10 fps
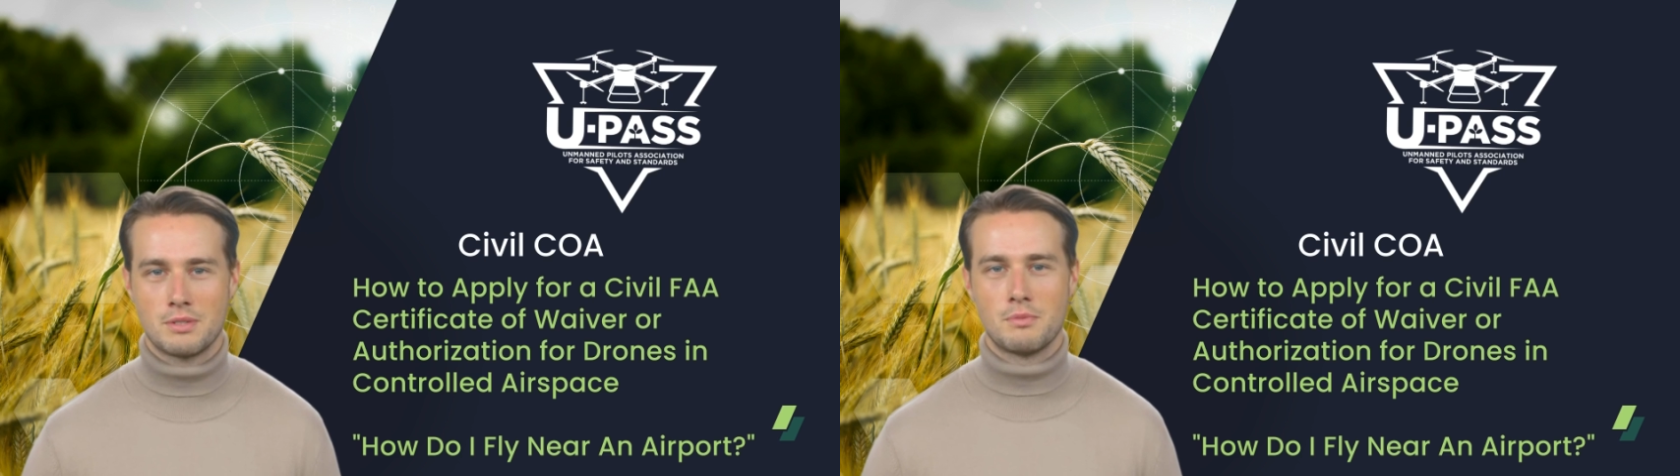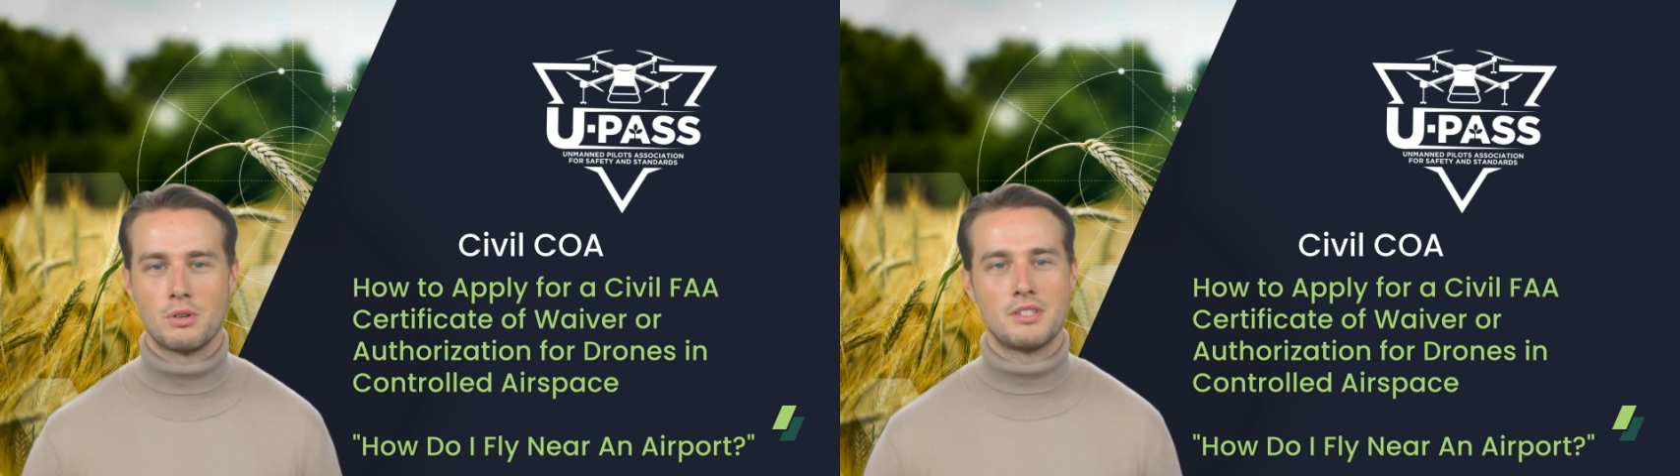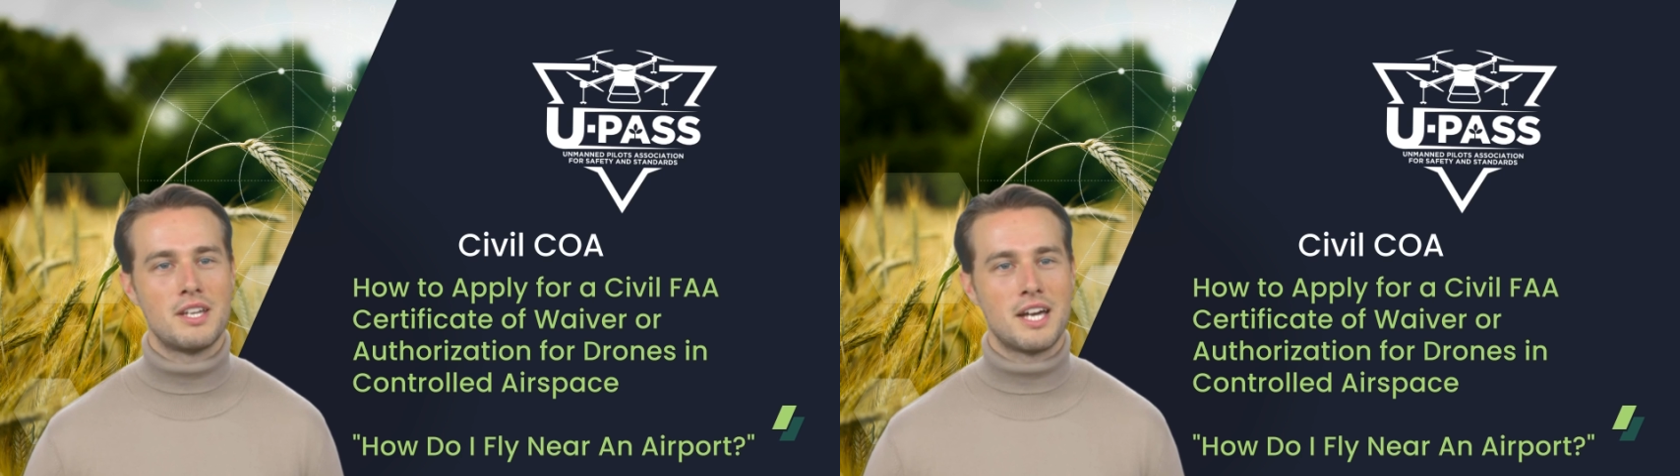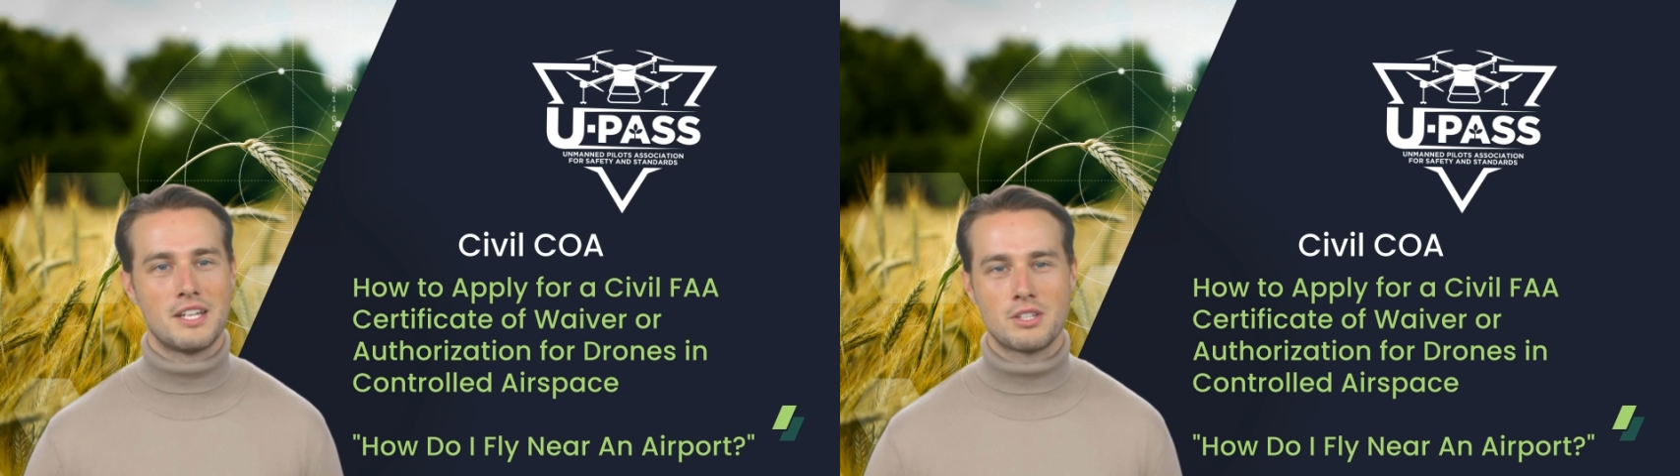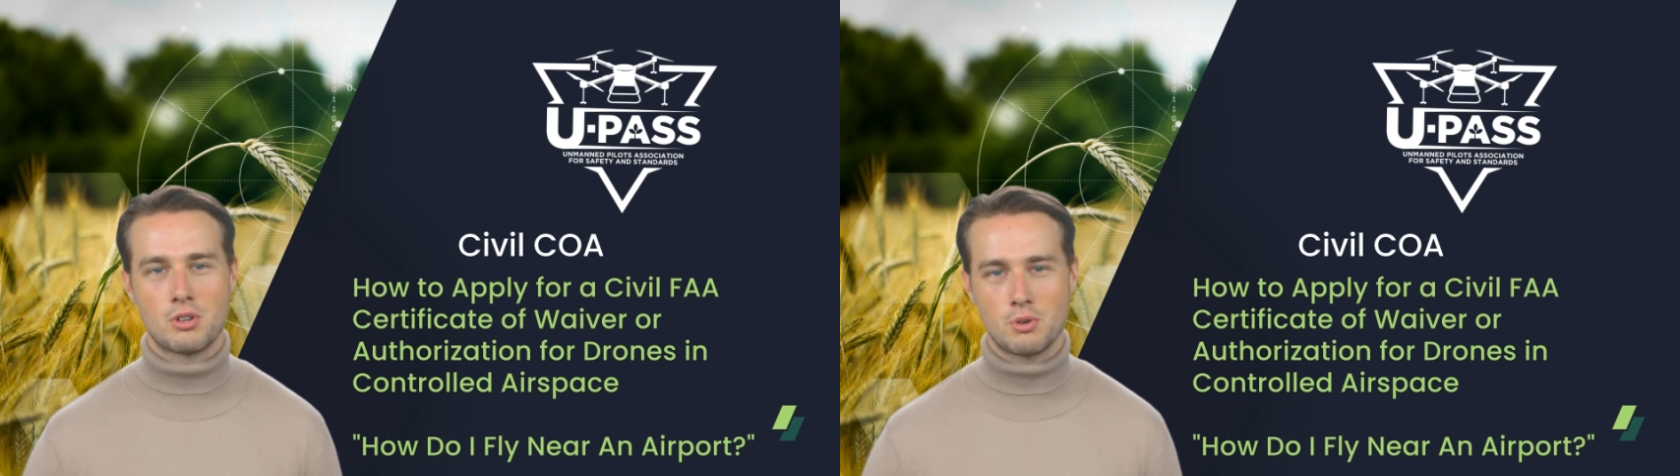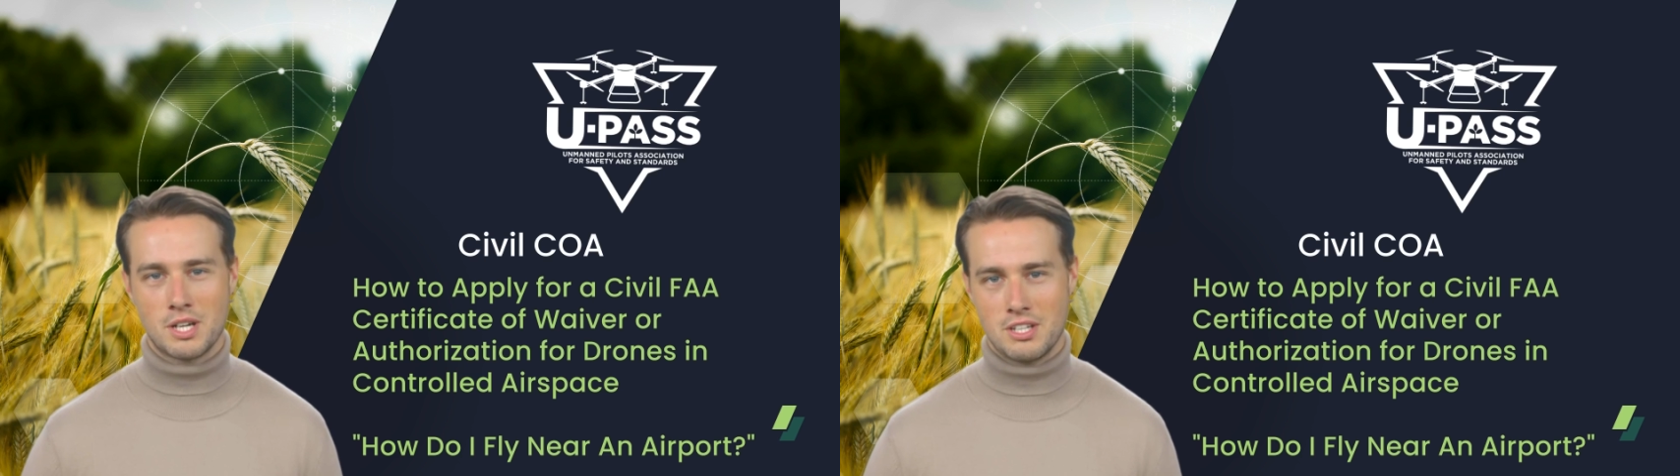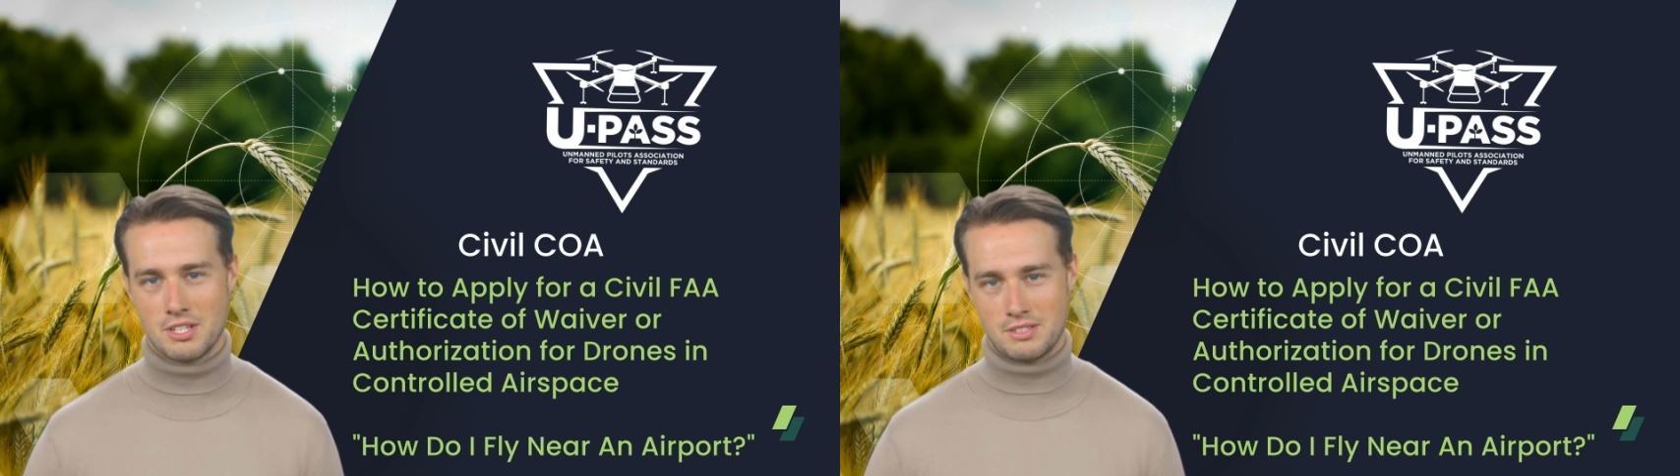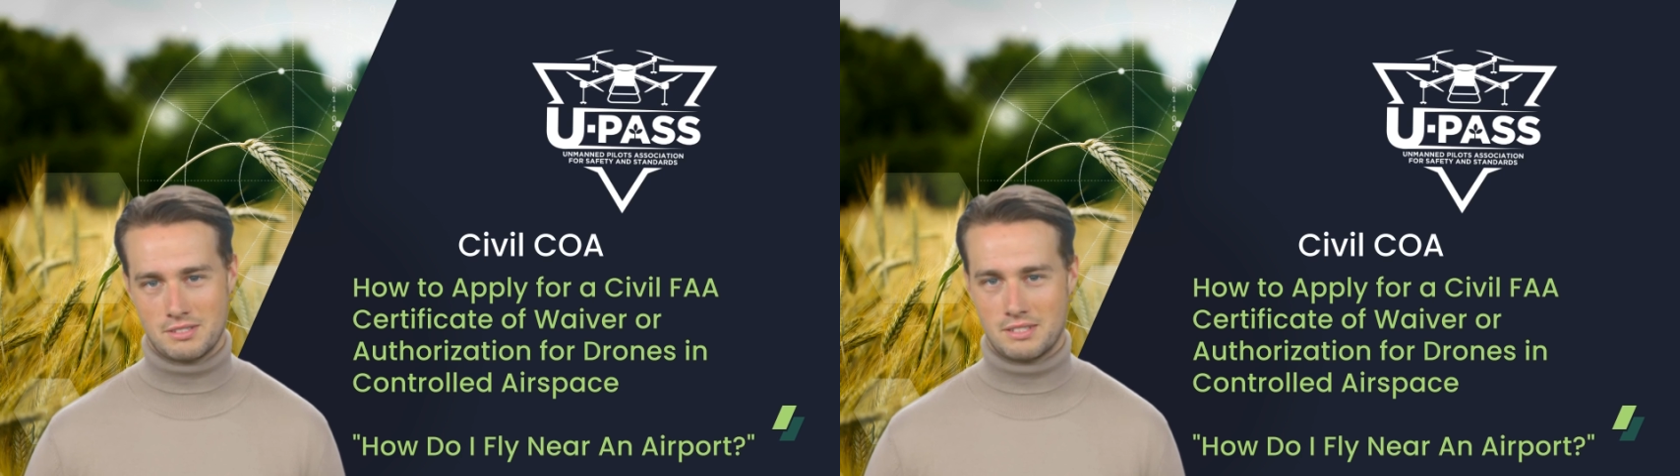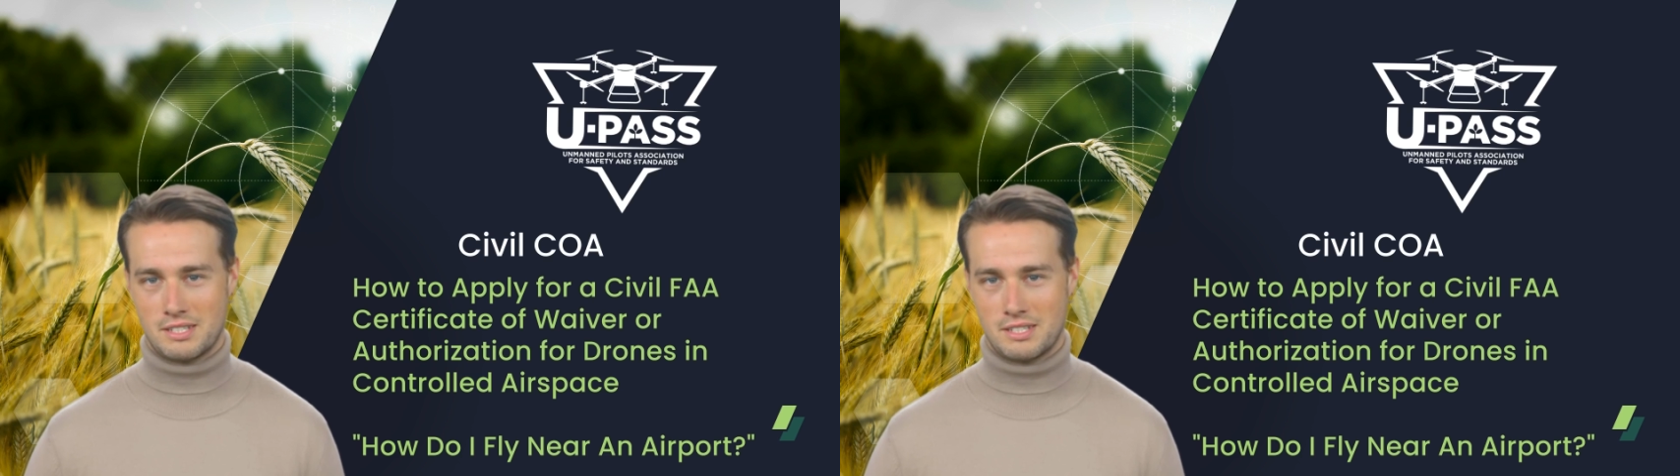most asked question,